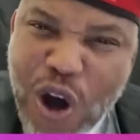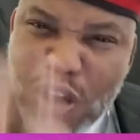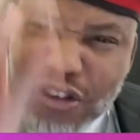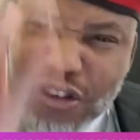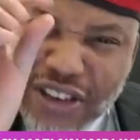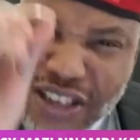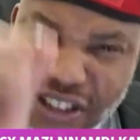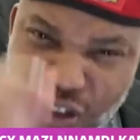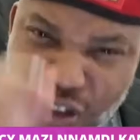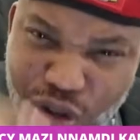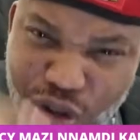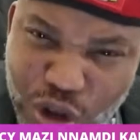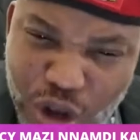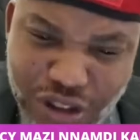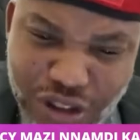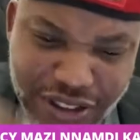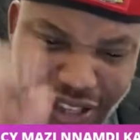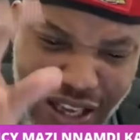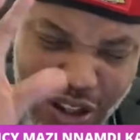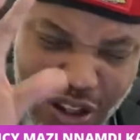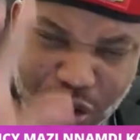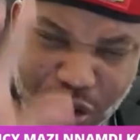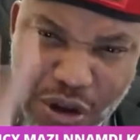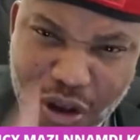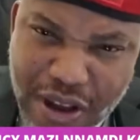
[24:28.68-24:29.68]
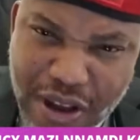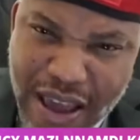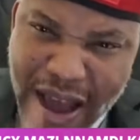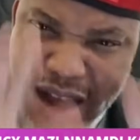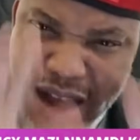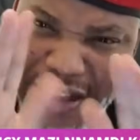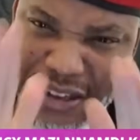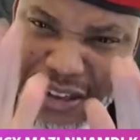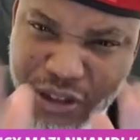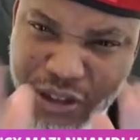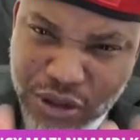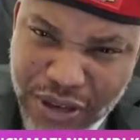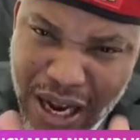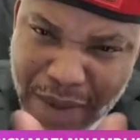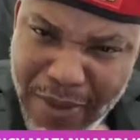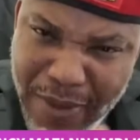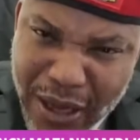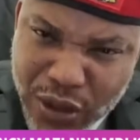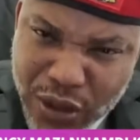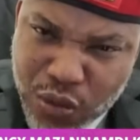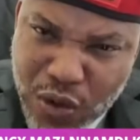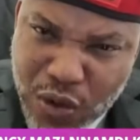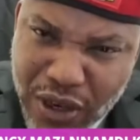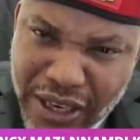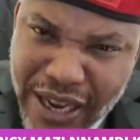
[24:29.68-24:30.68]
All this nonsense you're hearing today
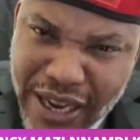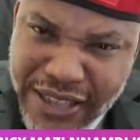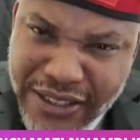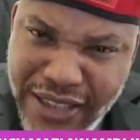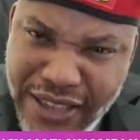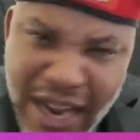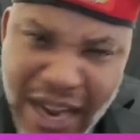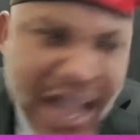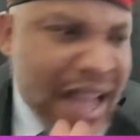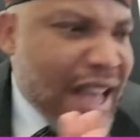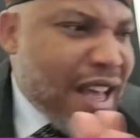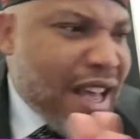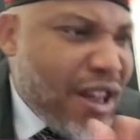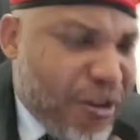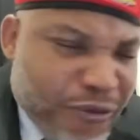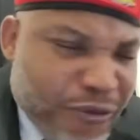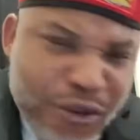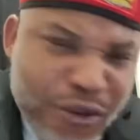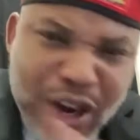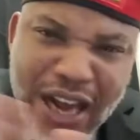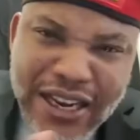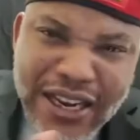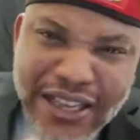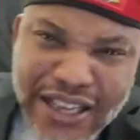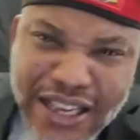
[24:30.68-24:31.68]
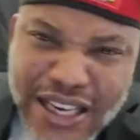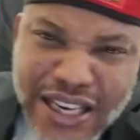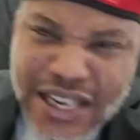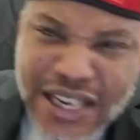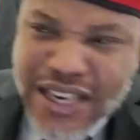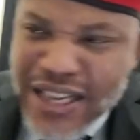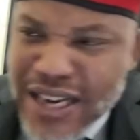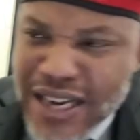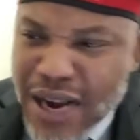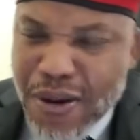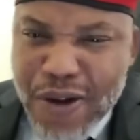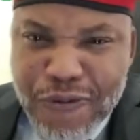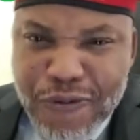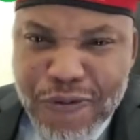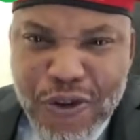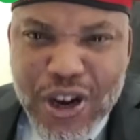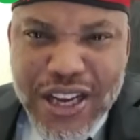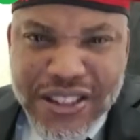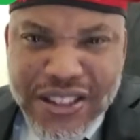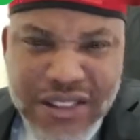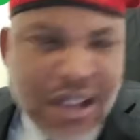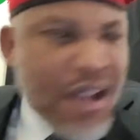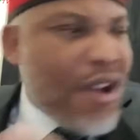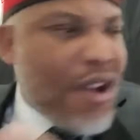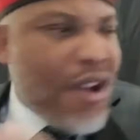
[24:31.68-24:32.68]
about one Nigeria, Fulani in our
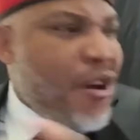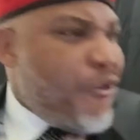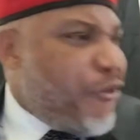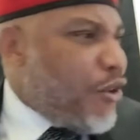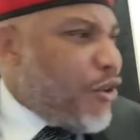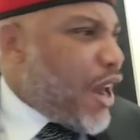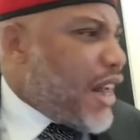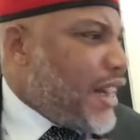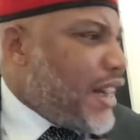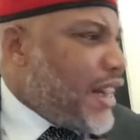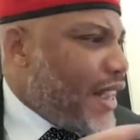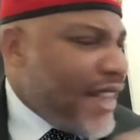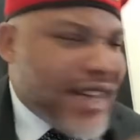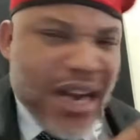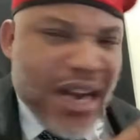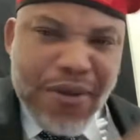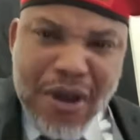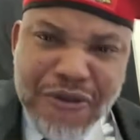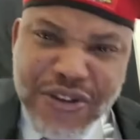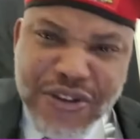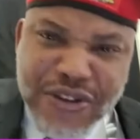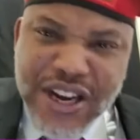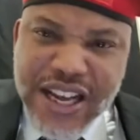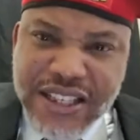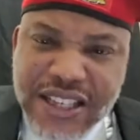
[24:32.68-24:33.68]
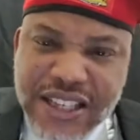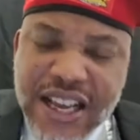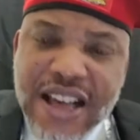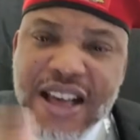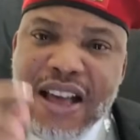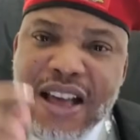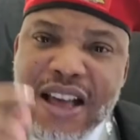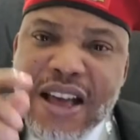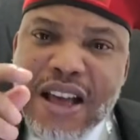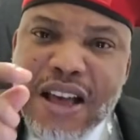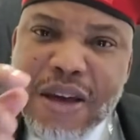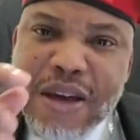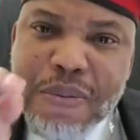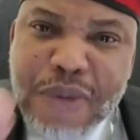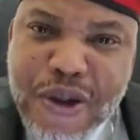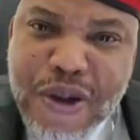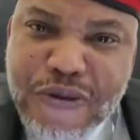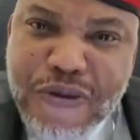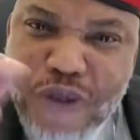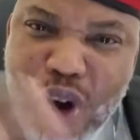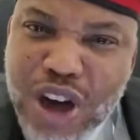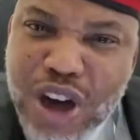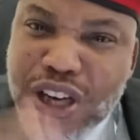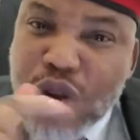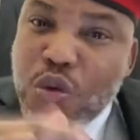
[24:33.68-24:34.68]
forest, Fulani in our village.
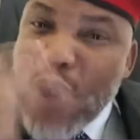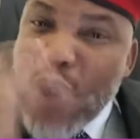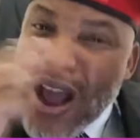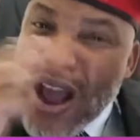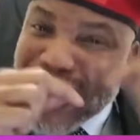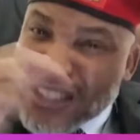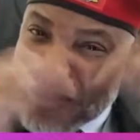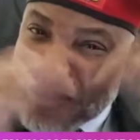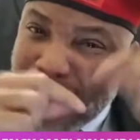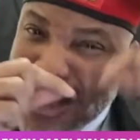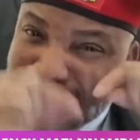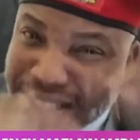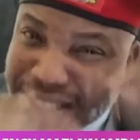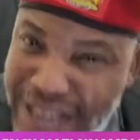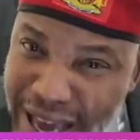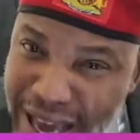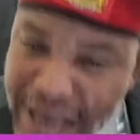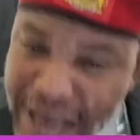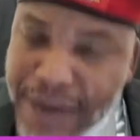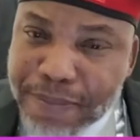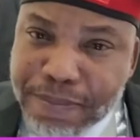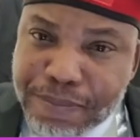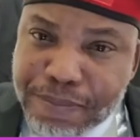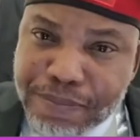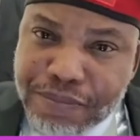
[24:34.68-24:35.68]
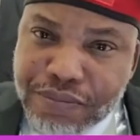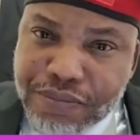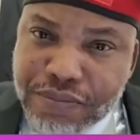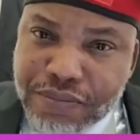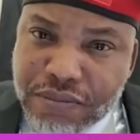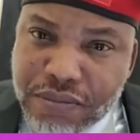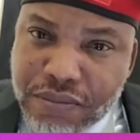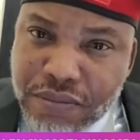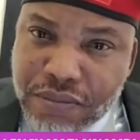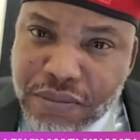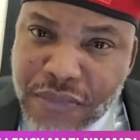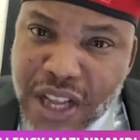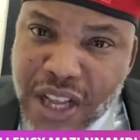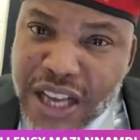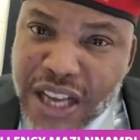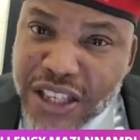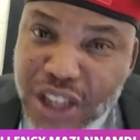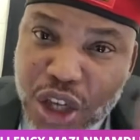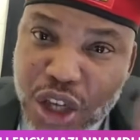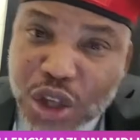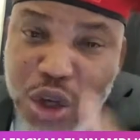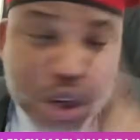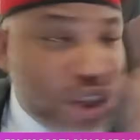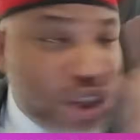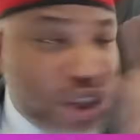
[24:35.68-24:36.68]
Before the white man came,
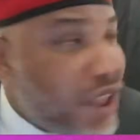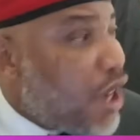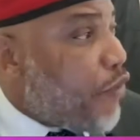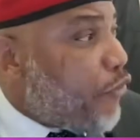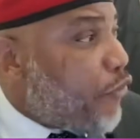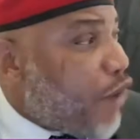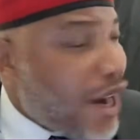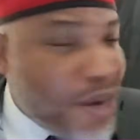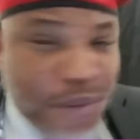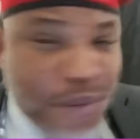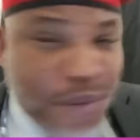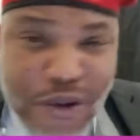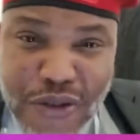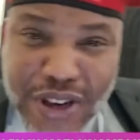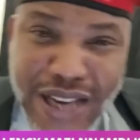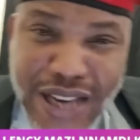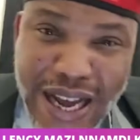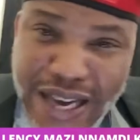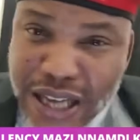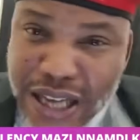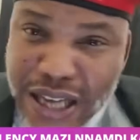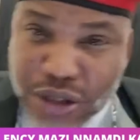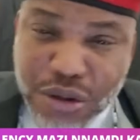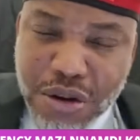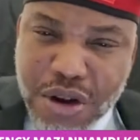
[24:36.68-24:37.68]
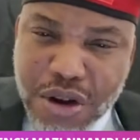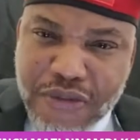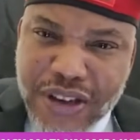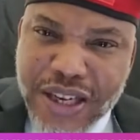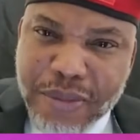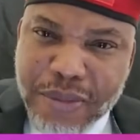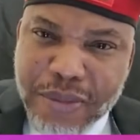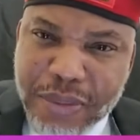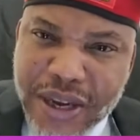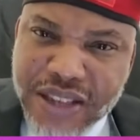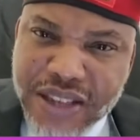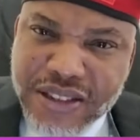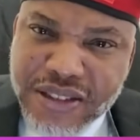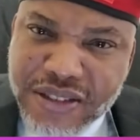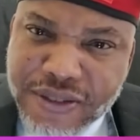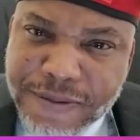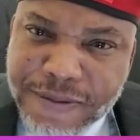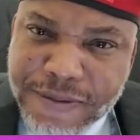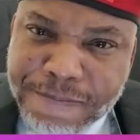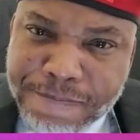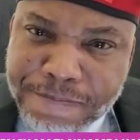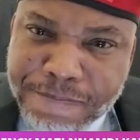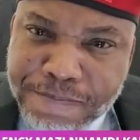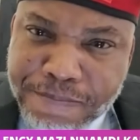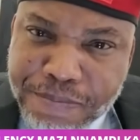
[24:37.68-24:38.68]
did you see Fulani moving their cattle all over the
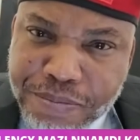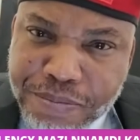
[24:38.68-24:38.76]
place?